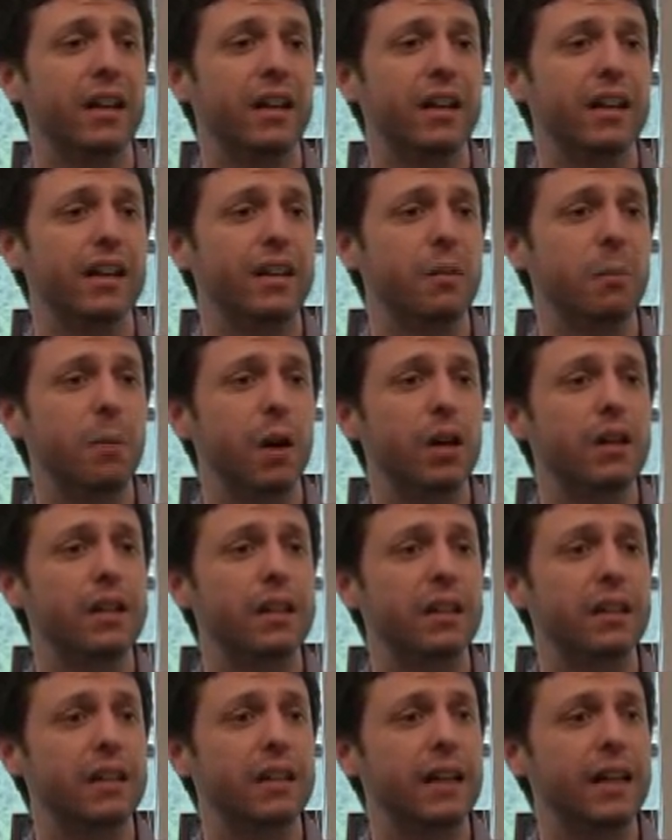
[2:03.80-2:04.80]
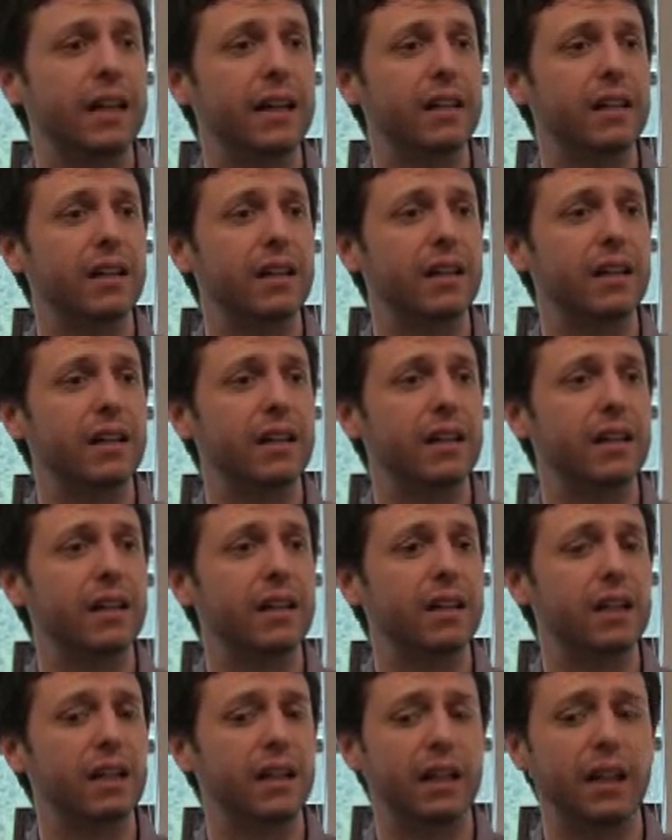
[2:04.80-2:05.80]
in the market.
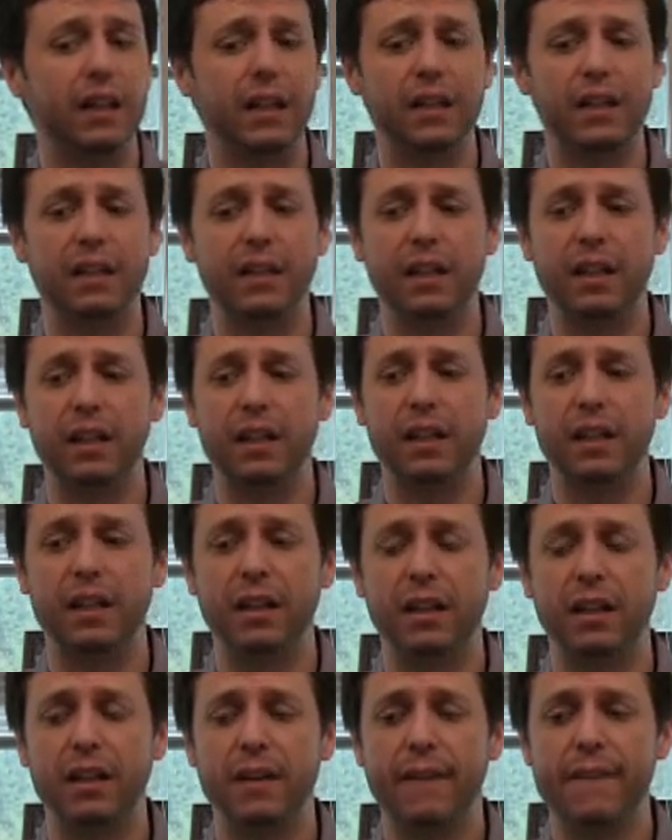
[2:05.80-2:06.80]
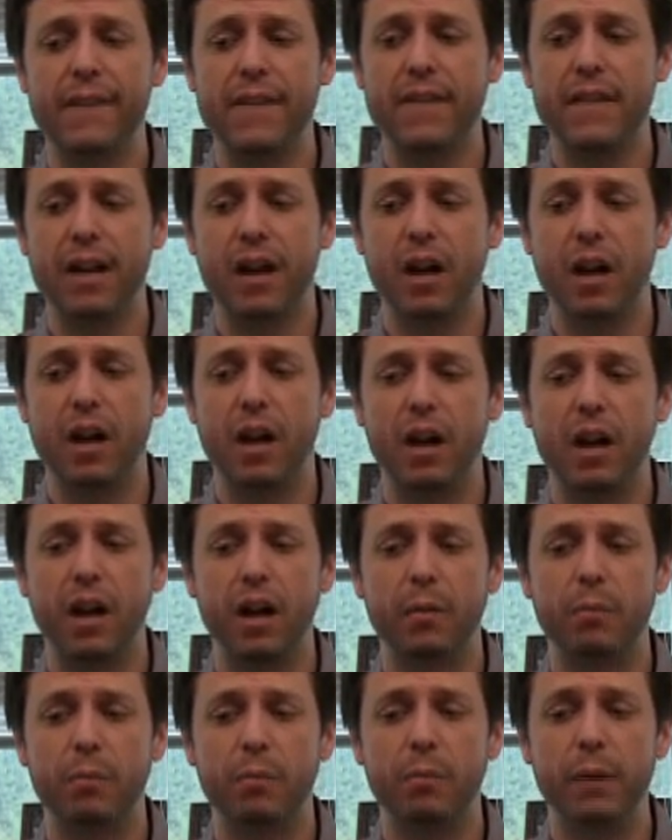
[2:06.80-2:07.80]
And
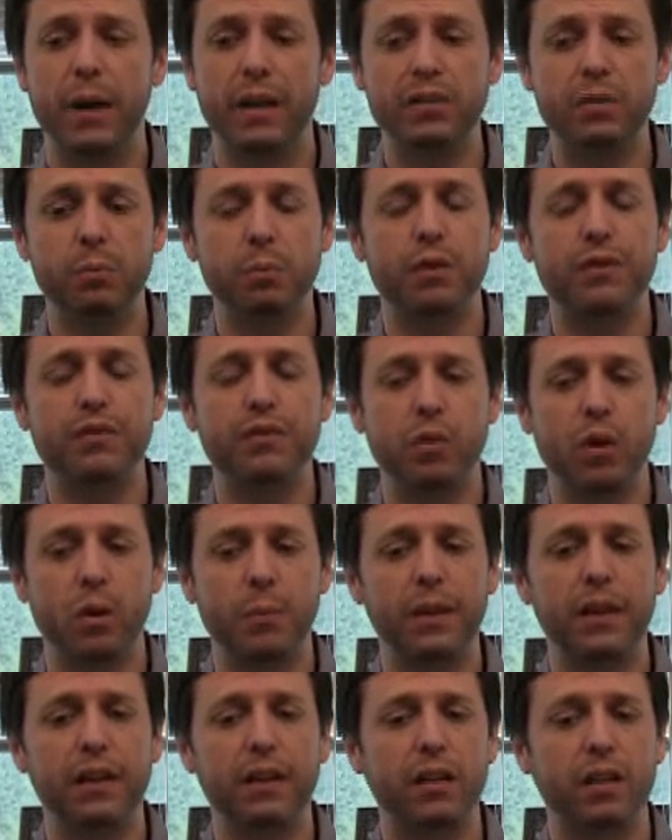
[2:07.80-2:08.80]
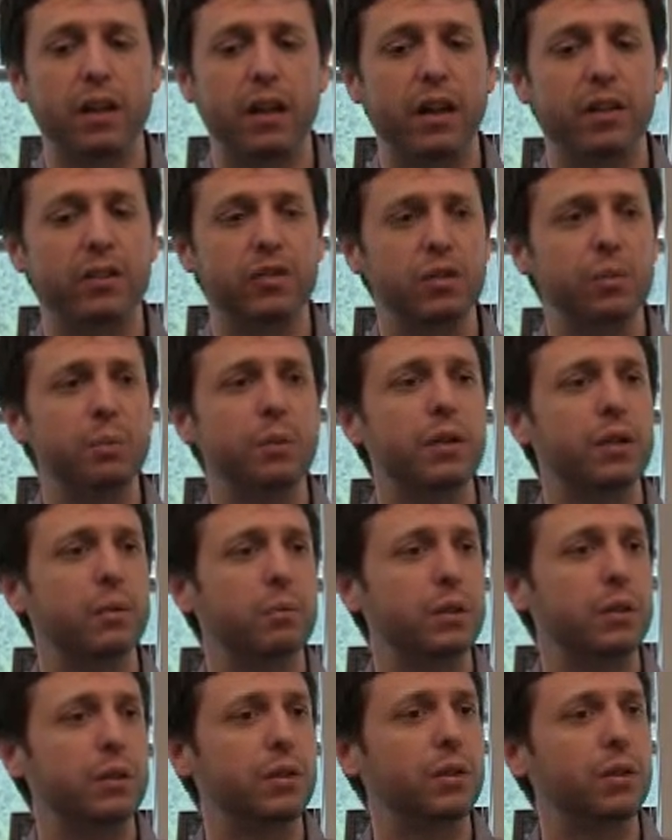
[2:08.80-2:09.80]
our best performing
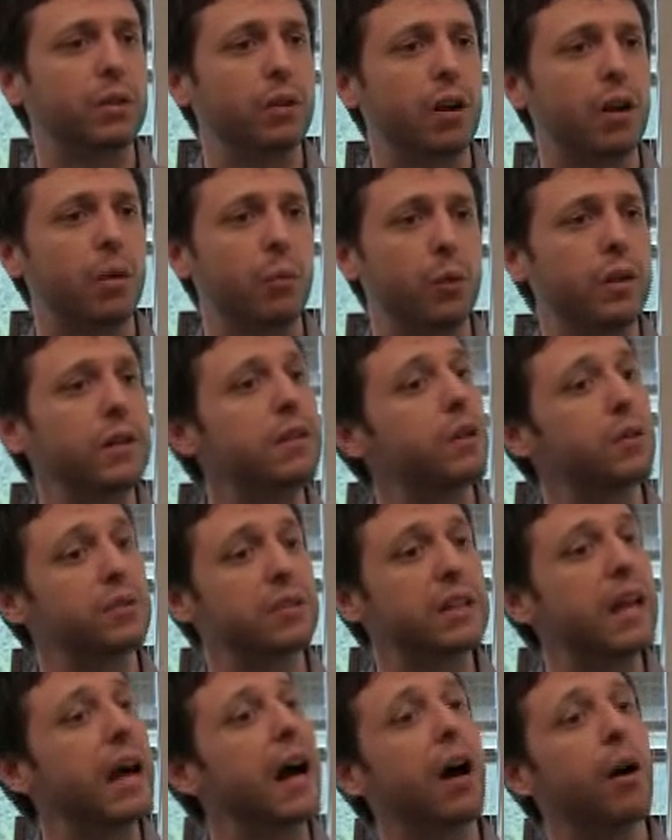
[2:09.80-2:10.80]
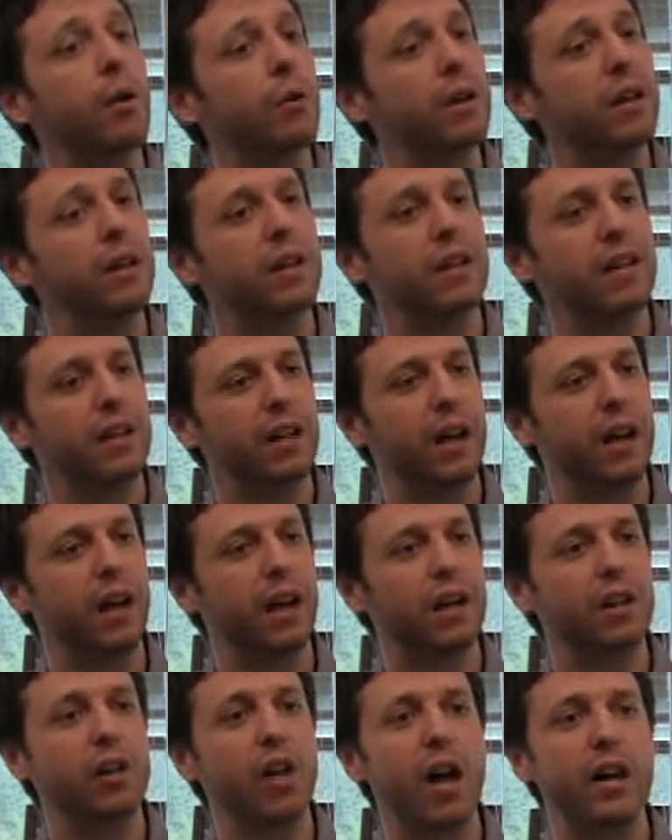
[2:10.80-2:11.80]
supercomputer on Windows now
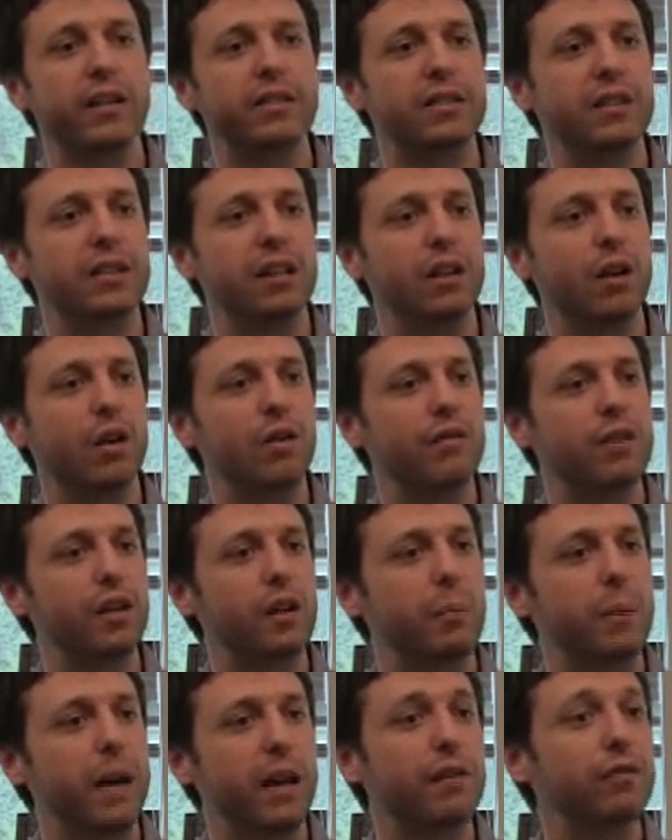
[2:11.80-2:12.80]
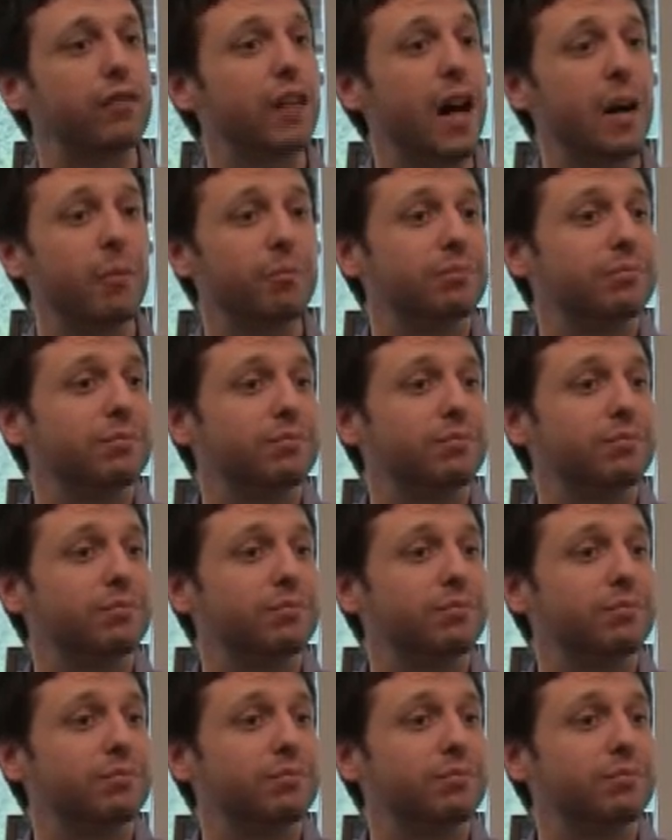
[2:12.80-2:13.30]
clocks in at over a petaflop